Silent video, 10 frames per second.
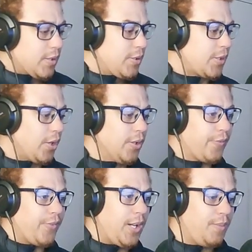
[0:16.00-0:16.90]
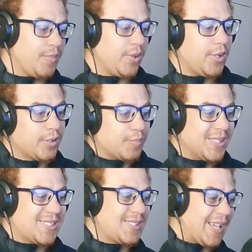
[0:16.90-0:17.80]
So if I'm not
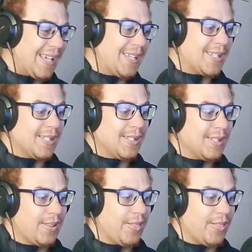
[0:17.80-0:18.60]
mistaken,